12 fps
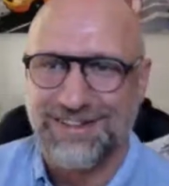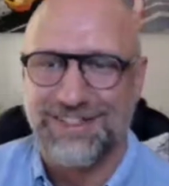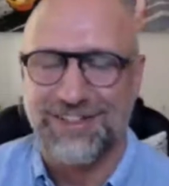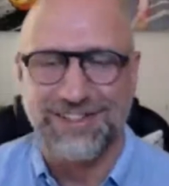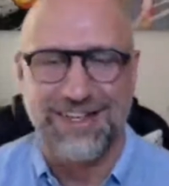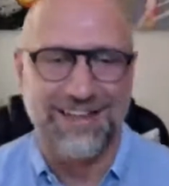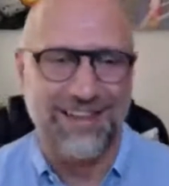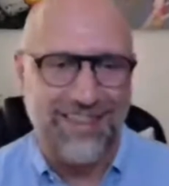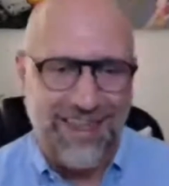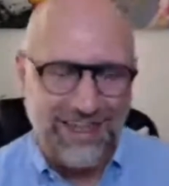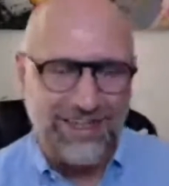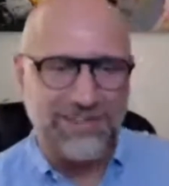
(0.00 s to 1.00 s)
So excited.
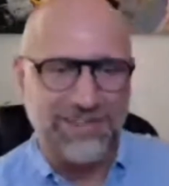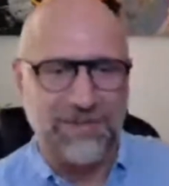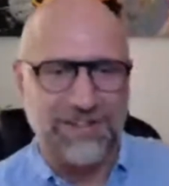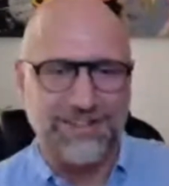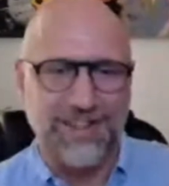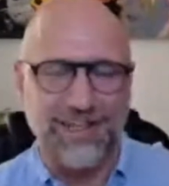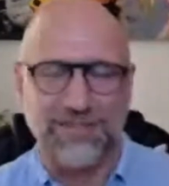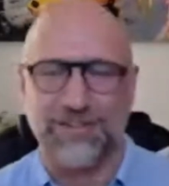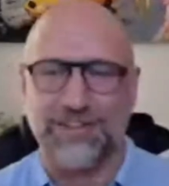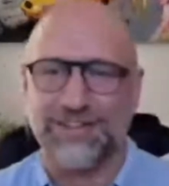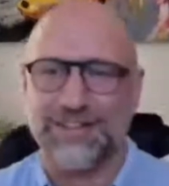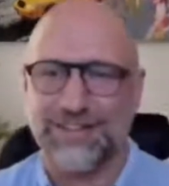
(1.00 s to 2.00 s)
Thank you so much. Thanks,
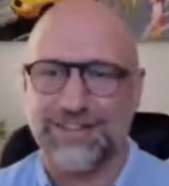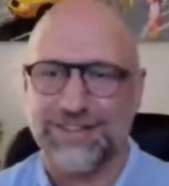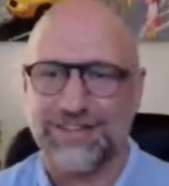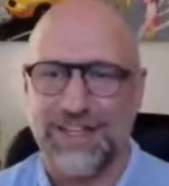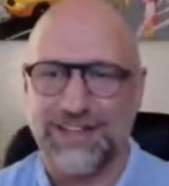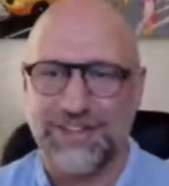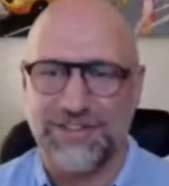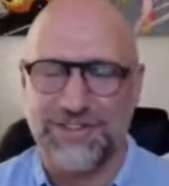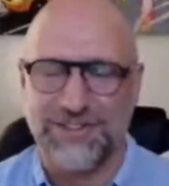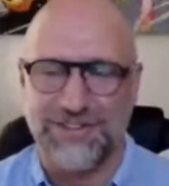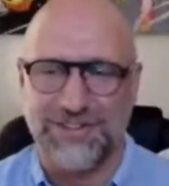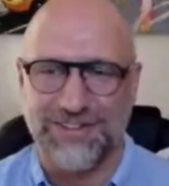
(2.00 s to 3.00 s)
Vanessa. Chat to you
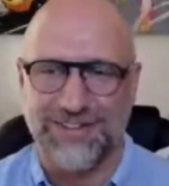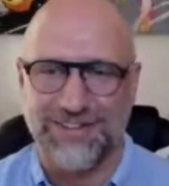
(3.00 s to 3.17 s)
soon.